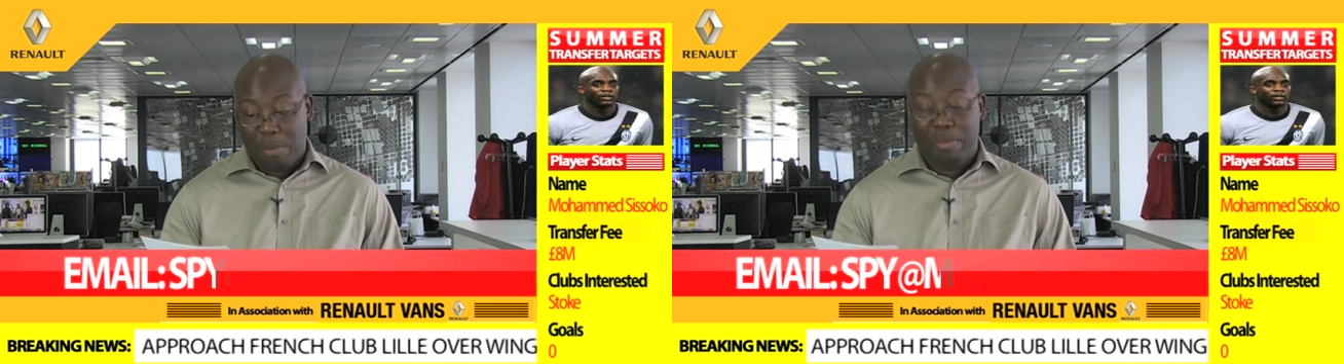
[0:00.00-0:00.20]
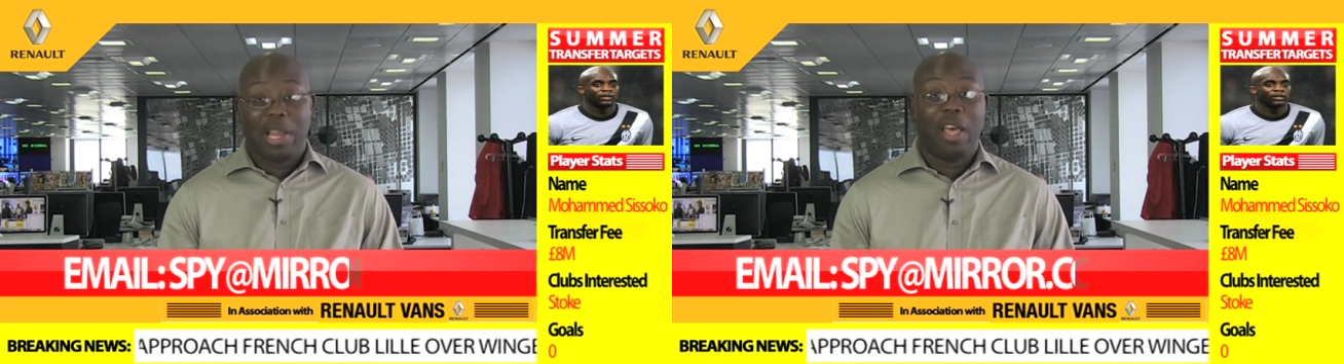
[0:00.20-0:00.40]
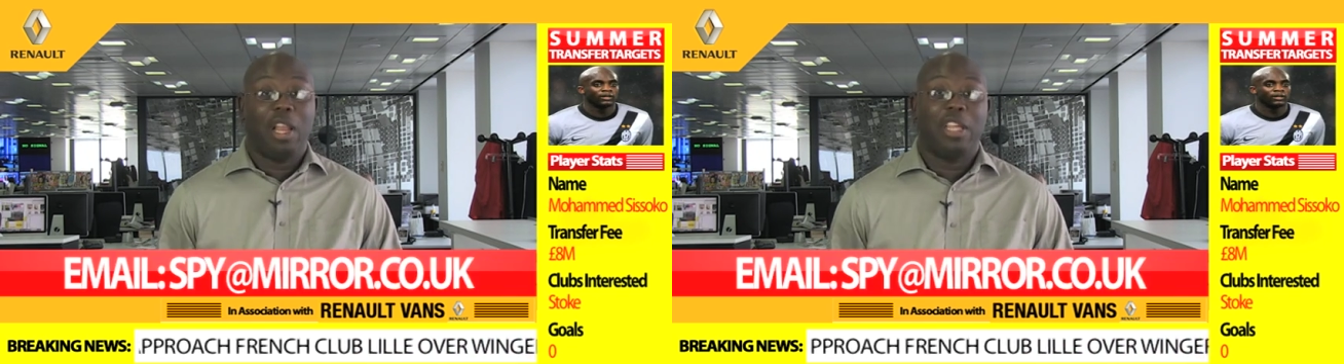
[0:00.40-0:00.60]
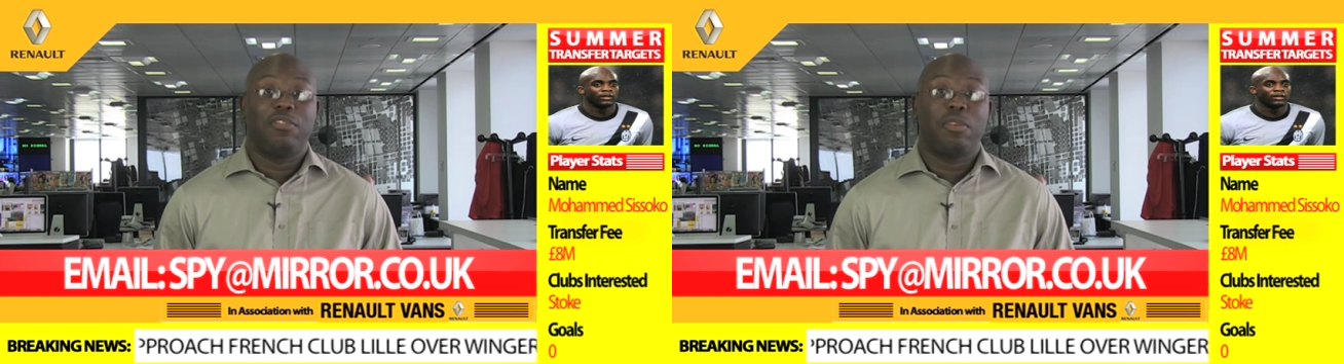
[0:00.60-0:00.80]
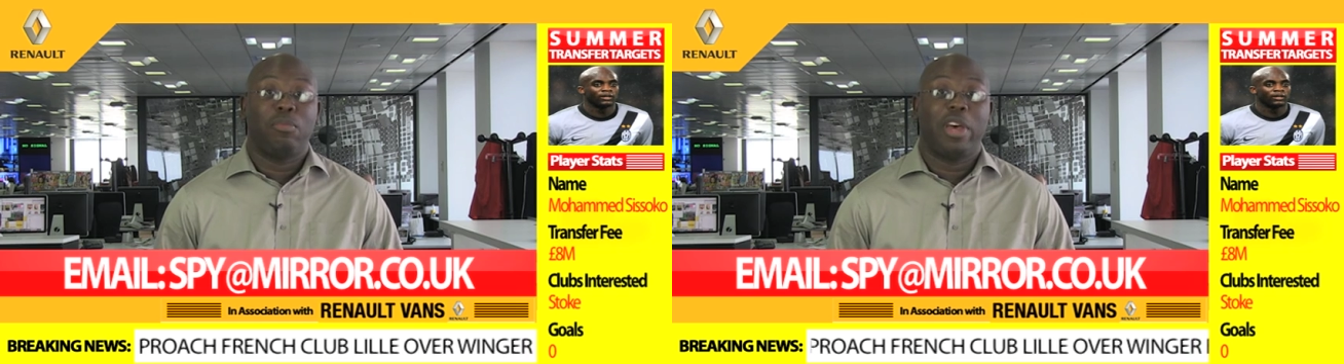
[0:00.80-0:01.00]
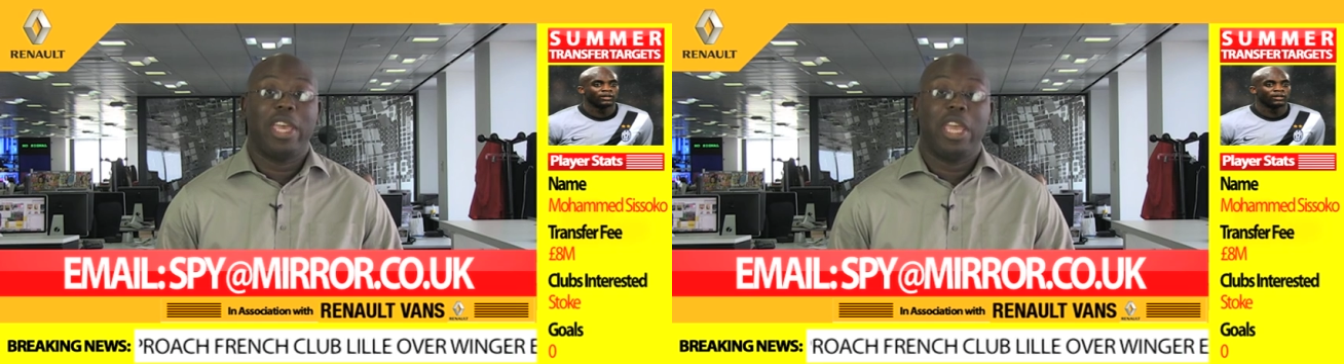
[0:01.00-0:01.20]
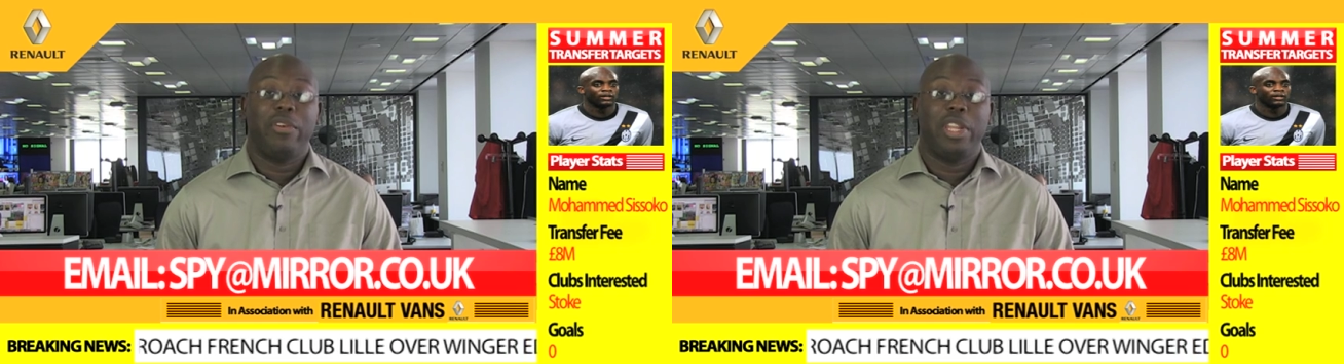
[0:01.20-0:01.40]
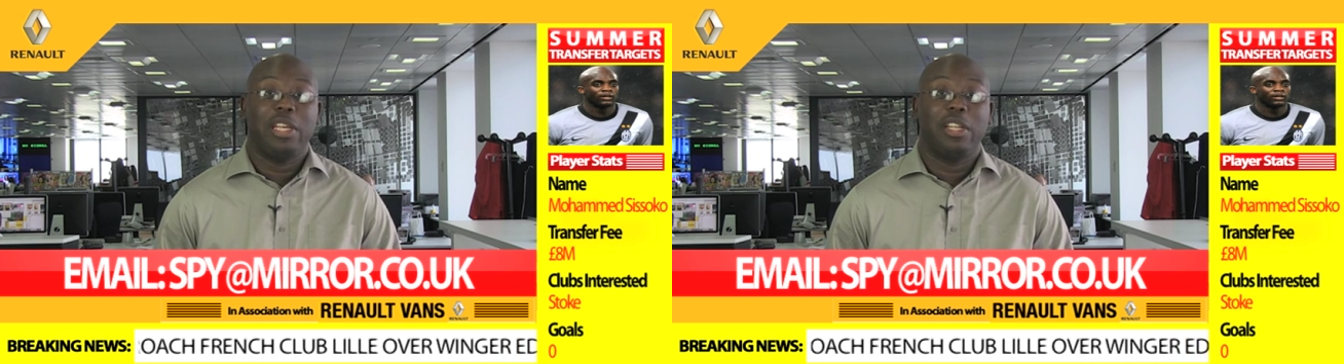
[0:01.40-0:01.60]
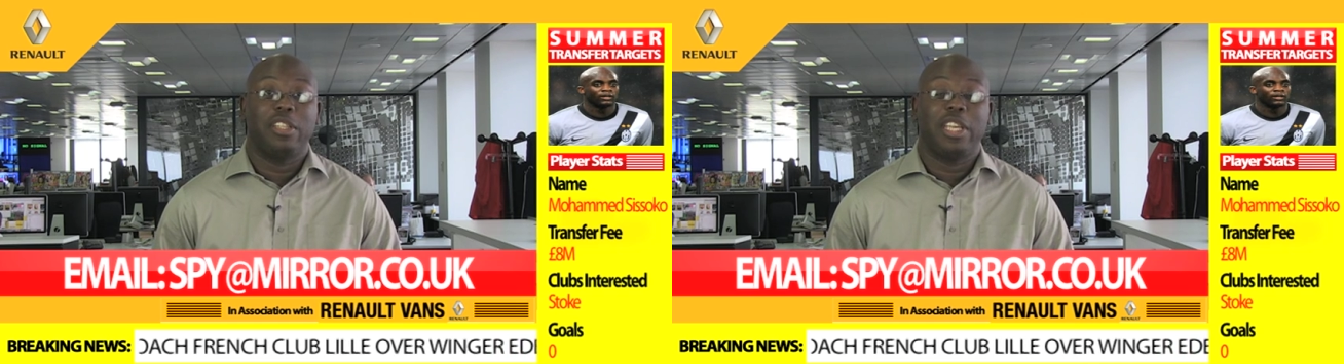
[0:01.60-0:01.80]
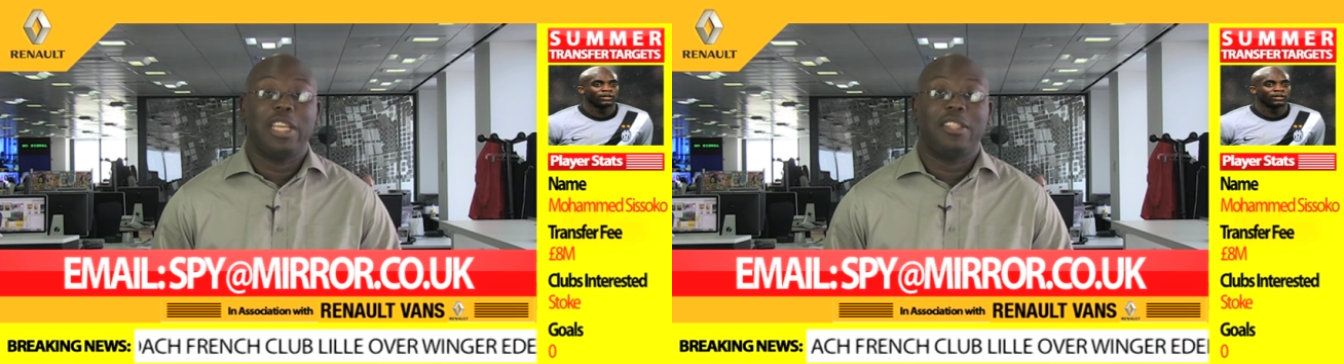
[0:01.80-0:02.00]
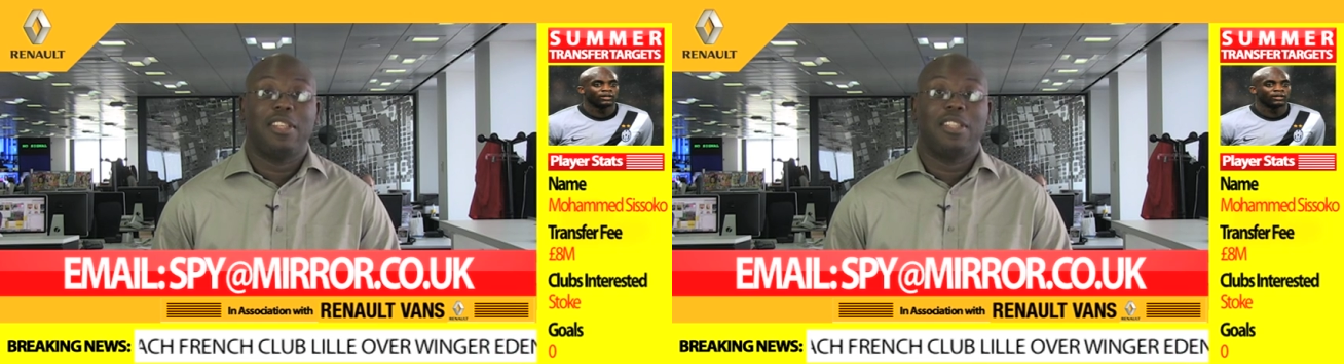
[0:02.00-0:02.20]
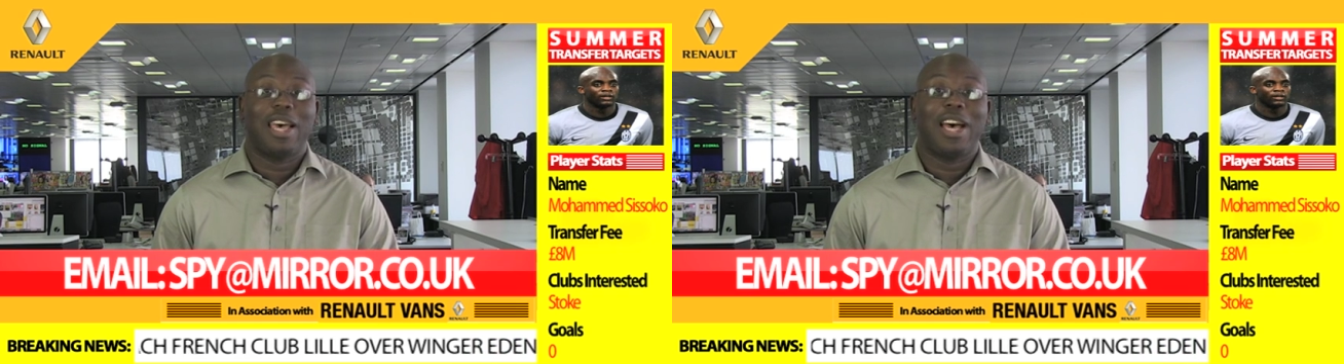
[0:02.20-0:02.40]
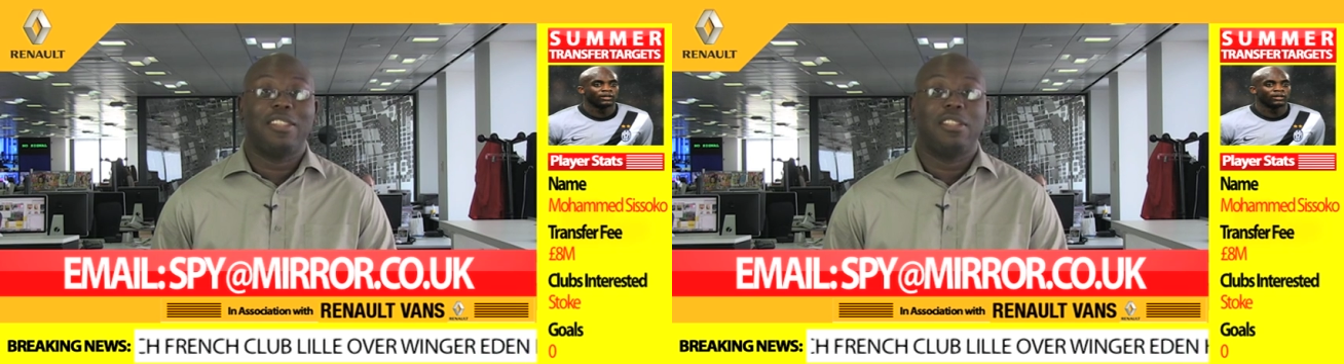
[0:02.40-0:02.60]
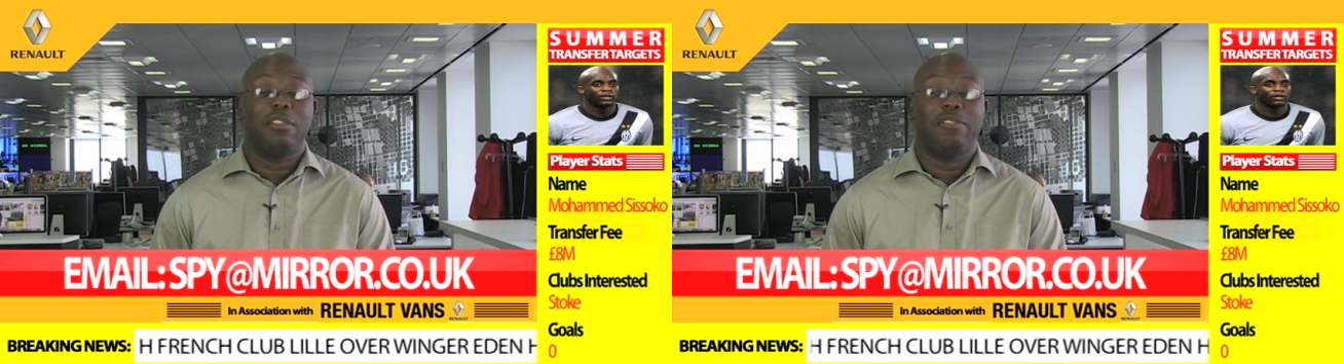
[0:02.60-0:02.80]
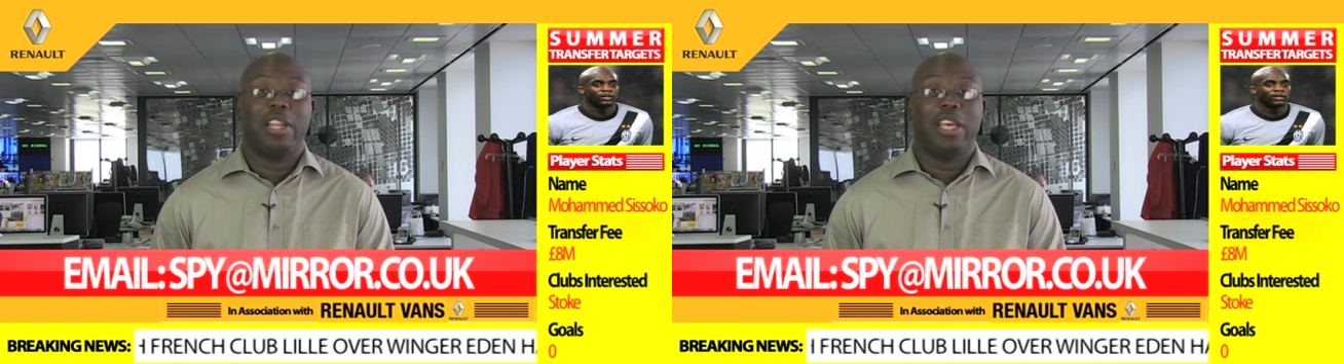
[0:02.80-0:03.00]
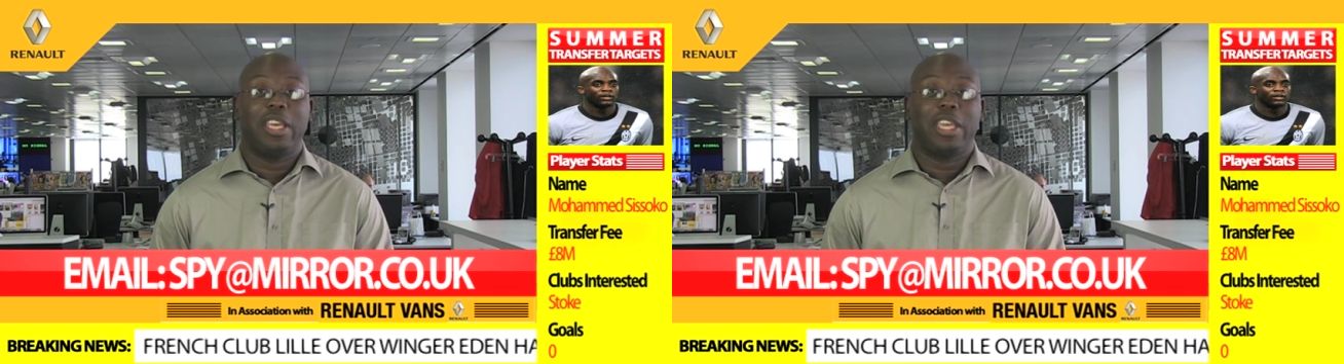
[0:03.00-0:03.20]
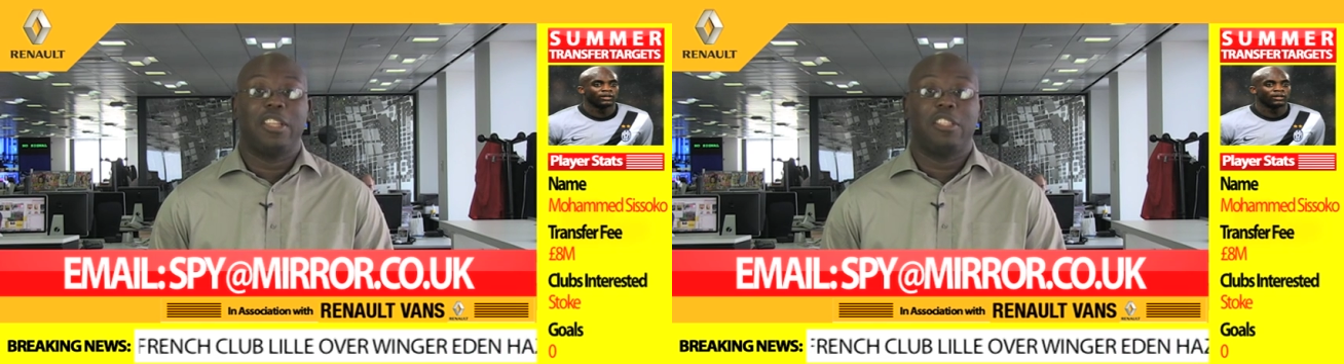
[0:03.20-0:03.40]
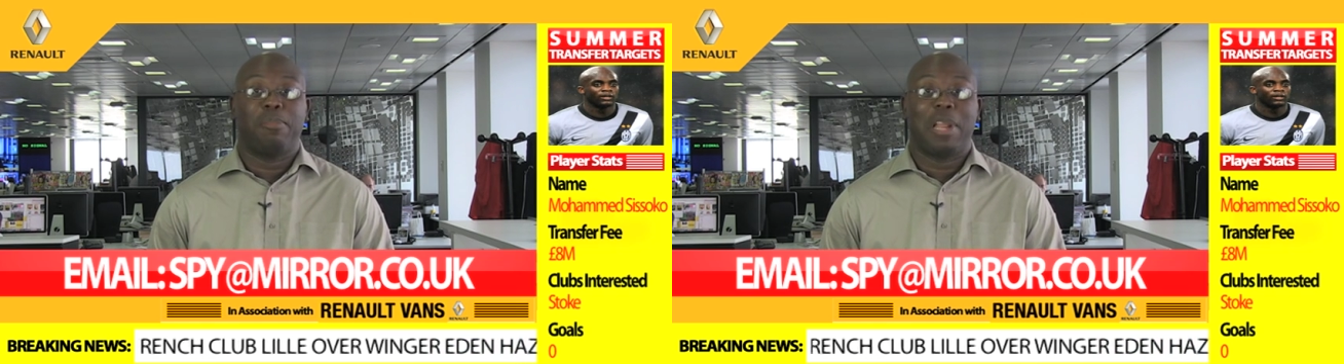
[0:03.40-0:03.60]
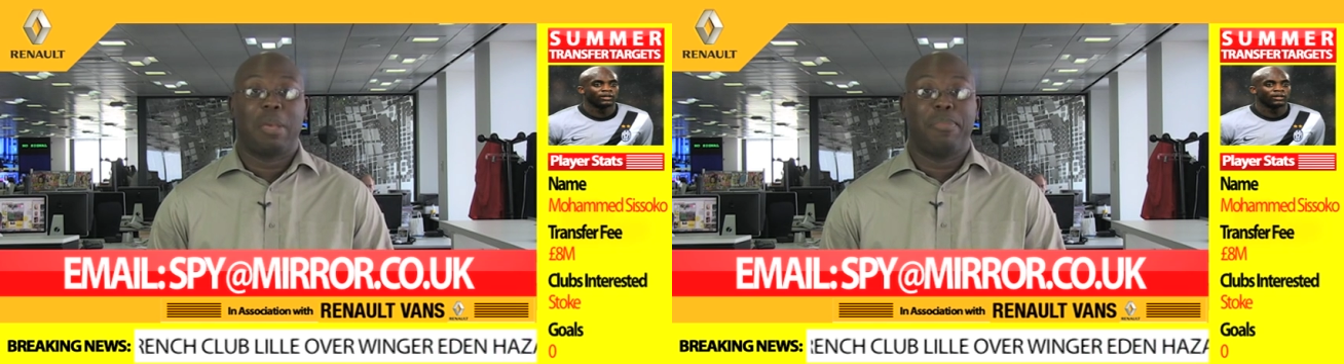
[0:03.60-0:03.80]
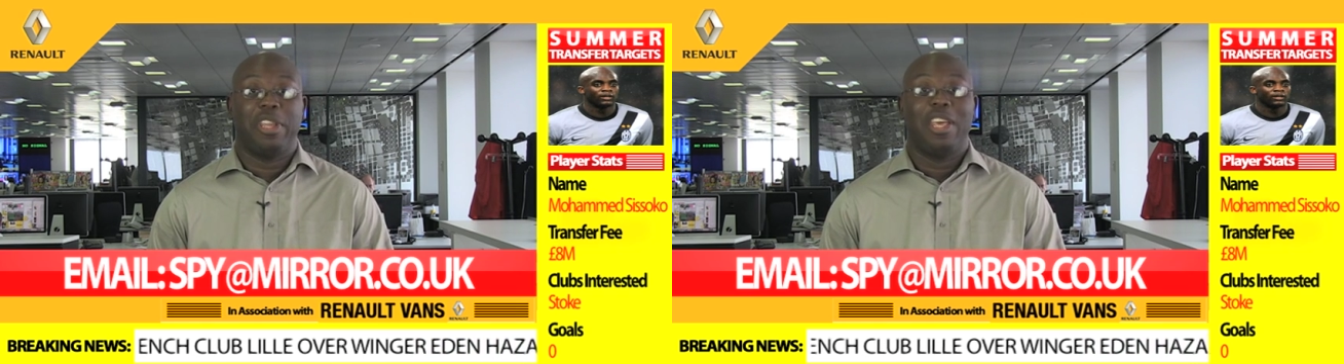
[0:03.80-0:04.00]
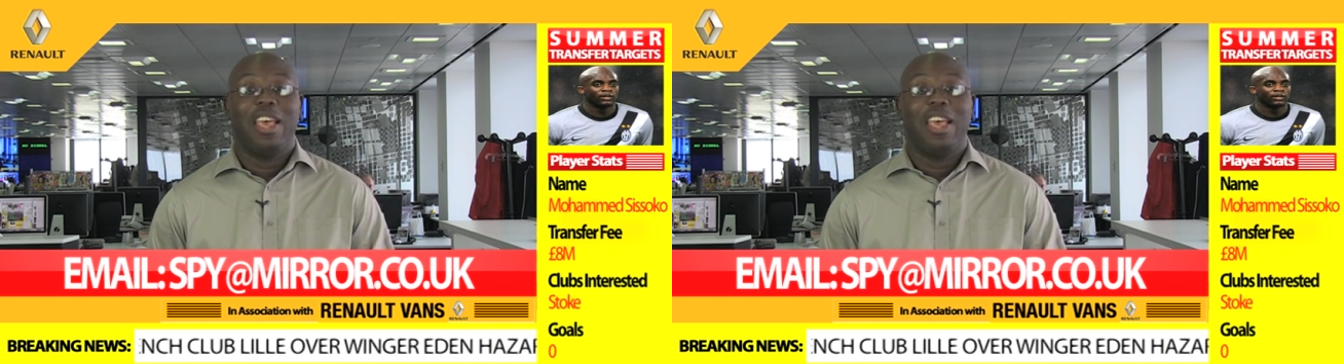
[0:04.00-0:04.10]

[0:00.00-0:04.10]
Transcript: Bilal is from right here in England. He says Aston Villa against Blackburn.